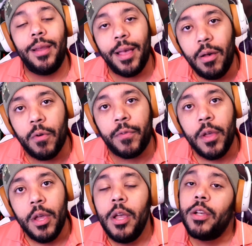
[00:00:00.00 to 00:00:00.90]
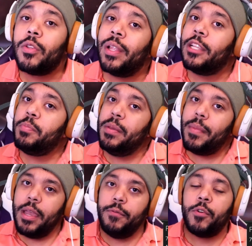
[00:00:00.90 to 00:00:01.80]
health. So let's be
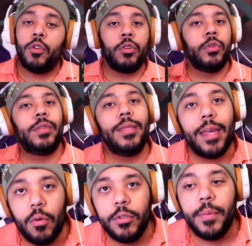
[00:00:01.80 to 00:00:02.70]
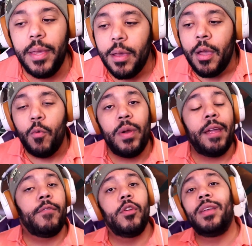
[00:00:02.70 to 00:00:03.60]
mindful. You're using that ultimate
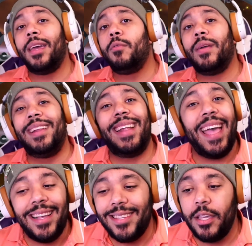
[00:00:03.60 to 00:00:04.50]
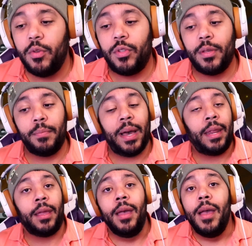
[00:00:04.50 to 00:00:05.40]
whenever you're getting ready to execute
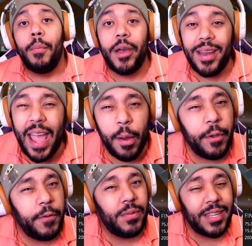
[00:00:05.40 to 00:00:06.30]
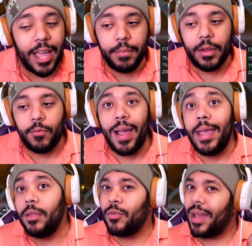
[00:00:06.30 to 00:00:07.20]
somebody. But now if you timed it
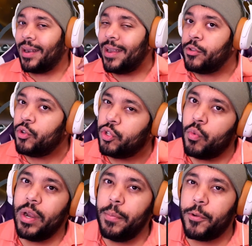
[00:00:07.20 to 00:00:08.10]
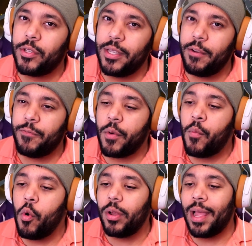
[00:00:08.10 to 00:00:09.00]
right, you got an extra 20% from
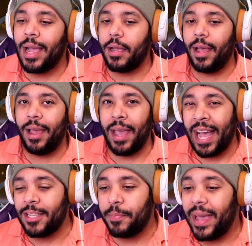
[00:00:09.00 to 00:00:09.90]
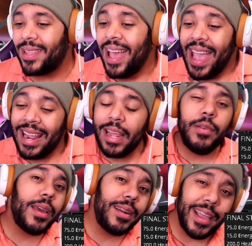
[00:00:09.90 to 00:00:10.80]
Warlock aspect, and now you
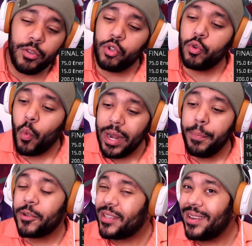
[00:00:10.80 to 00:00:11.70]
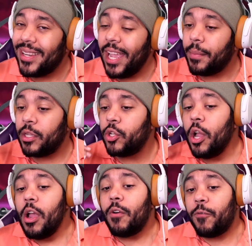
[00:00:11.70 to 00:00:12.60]
got an extra 20% damage
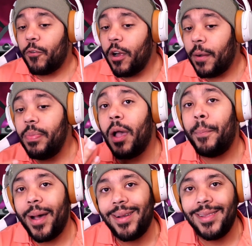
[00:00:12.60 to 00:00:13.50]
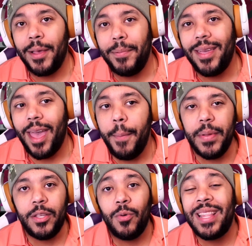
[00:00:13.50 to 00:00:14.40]
from Apocalyptic
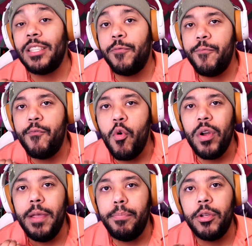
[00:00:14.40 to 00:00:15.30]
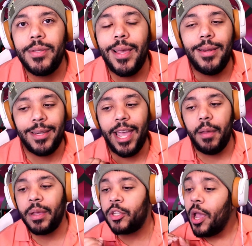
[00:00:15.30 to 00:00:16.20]
Epitome. That's 40%
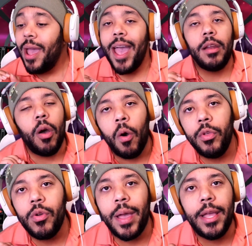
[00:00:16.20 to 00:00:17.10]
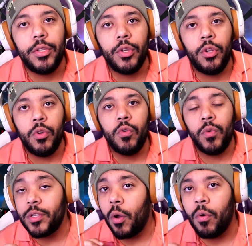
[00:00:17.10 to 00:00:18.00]
damage, and all you had to do
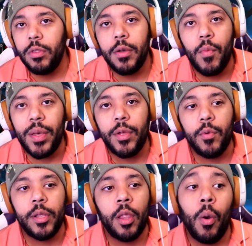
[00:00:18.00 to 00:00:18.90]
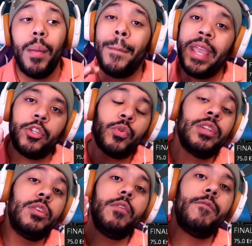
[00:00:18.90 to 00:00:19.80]
was ult them while they were low and make sure
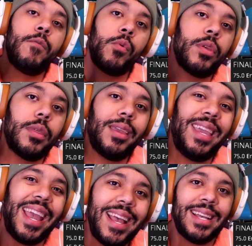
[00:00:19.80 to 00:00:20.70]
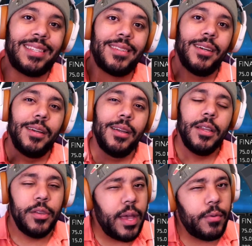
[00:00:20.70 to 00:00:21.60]
it's the 4th cast.
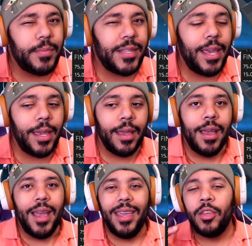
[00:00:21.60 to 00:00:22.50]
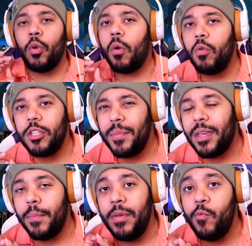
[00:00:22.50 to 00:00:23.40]
You get what I'm saying? Your ultimate
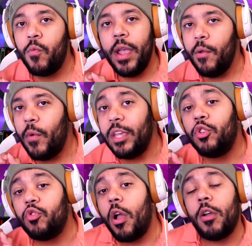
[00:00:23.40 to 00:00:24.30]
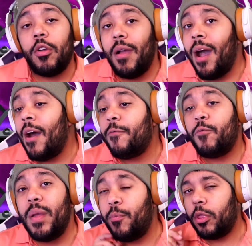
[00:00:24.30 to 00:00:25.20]
could be way stronger off
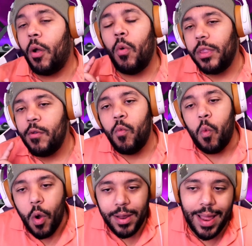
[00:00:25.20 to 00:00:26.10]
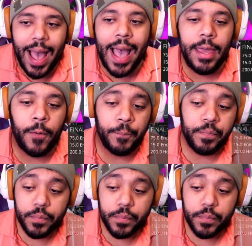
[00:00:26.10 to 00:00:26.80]
rip with only one item.